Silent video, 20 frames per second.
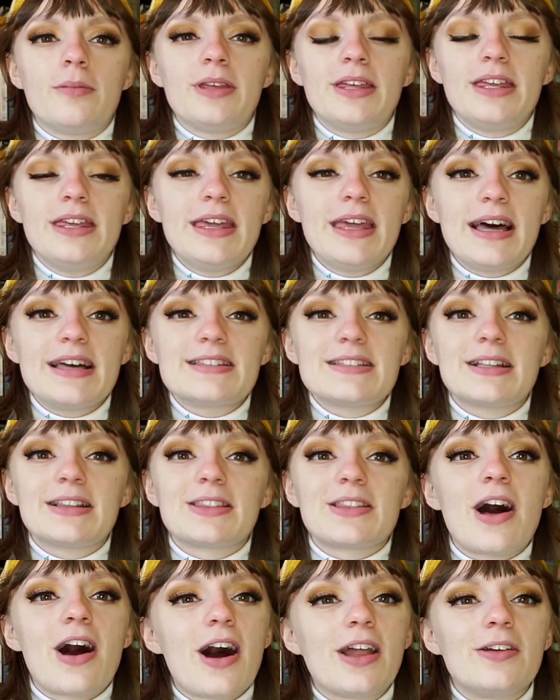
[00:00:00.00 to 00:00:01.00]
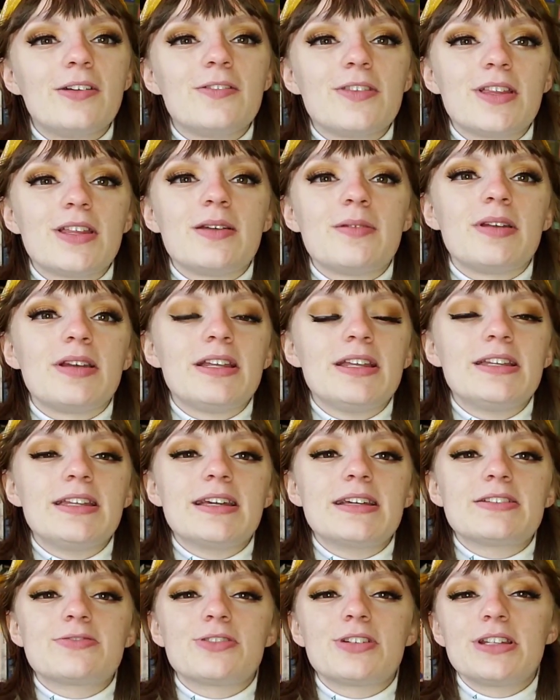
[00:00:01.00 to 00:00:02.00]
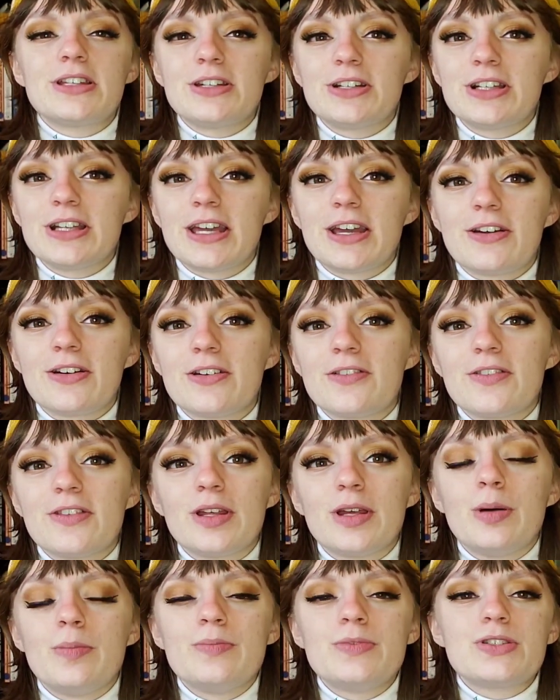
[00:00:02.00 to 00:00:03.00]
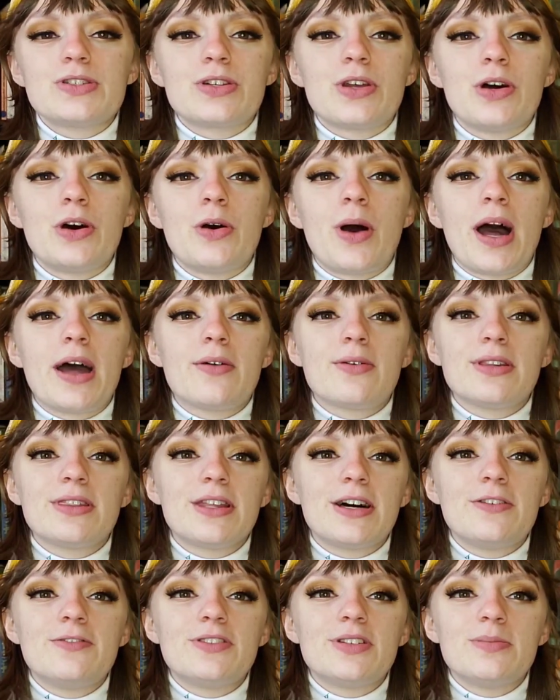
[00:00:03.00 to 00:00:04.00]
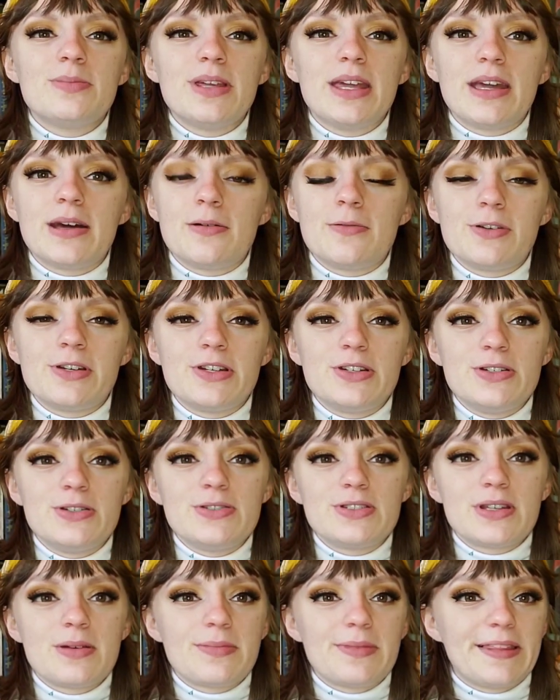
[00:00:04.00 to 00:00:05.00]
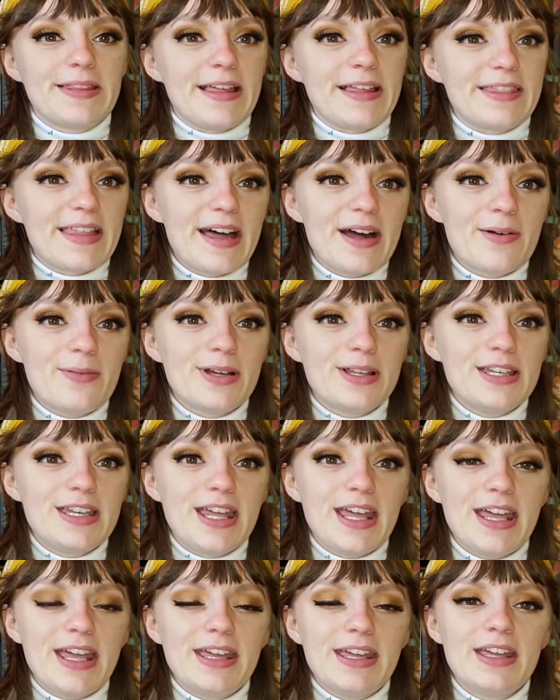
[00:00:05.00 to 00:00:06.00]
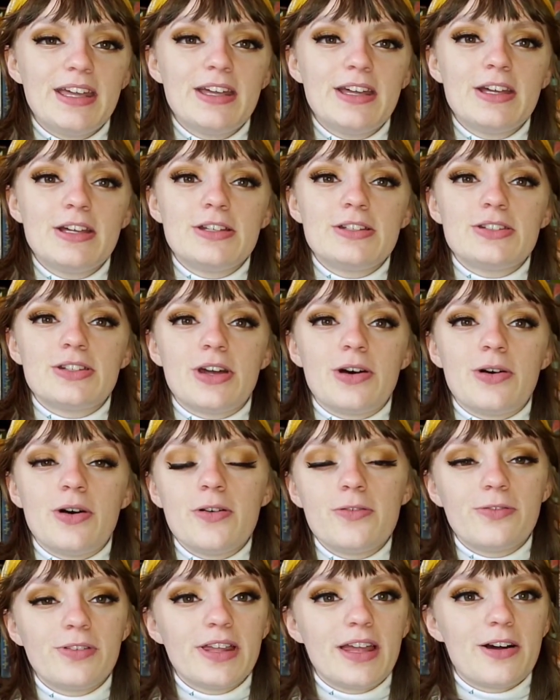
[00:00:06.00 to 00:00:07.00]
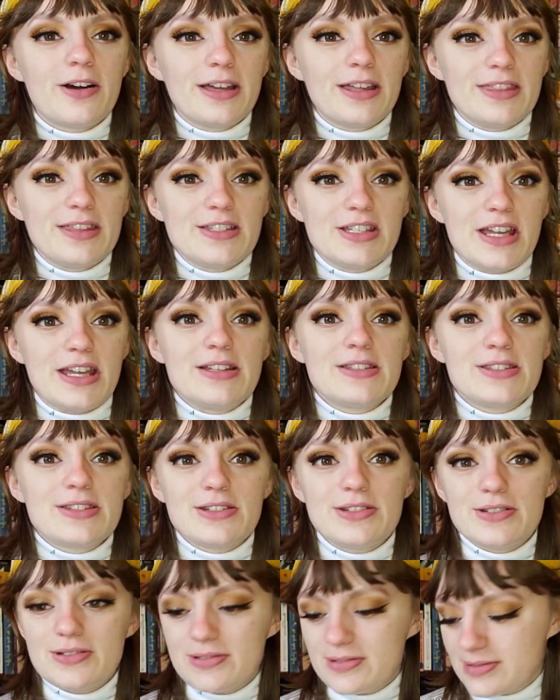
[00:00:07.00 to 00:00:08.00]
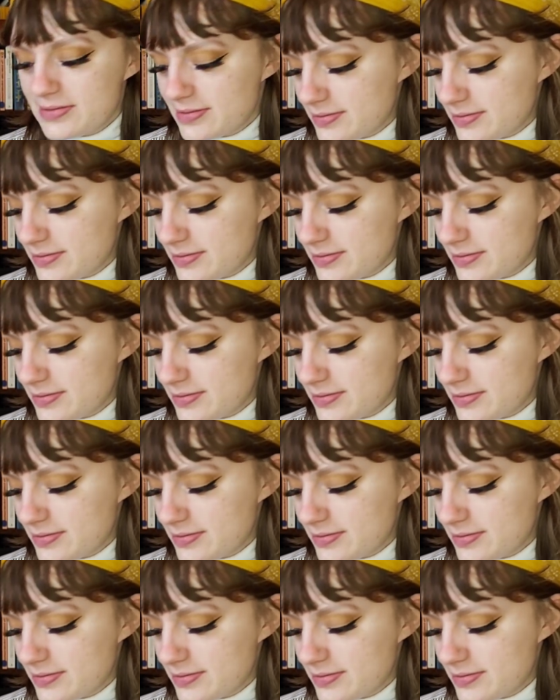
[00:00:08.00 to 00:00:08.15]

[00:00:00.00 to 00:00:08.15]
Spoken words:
He has a lot of them, and he takes really good care of them, so I would love to be able to do something like that one day, so hopefully I'll get the chance to.